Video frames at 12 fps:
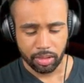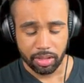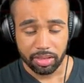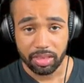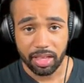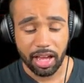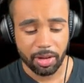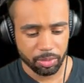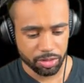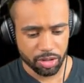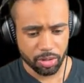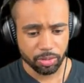That
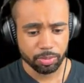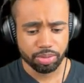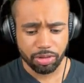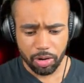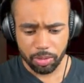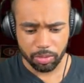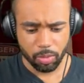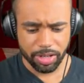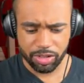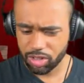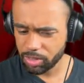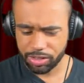was cool. Bro, wait,
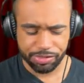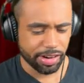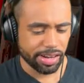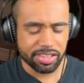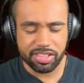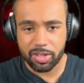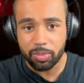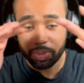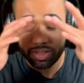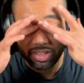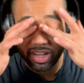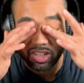so is Freddy still
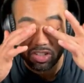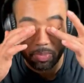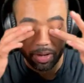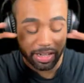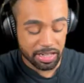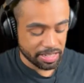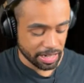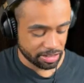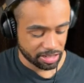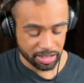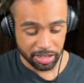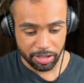possessed by a dead
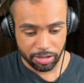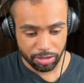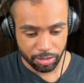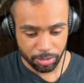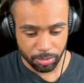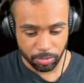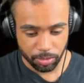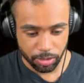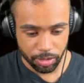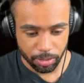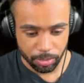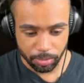kid who, you
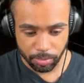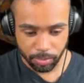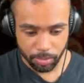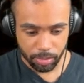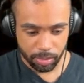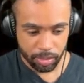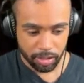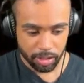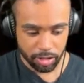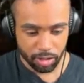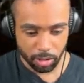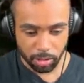know,
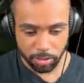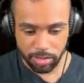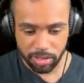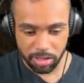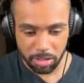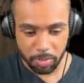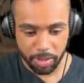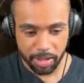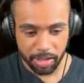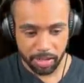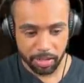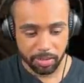is haunted
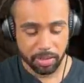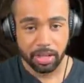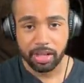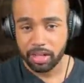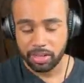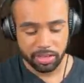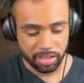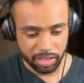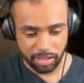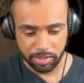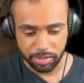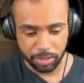by the
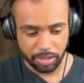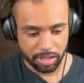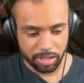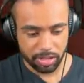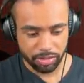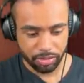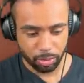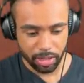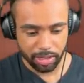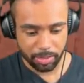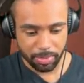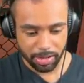evil deeds of
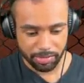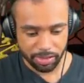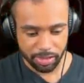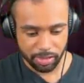William Afton?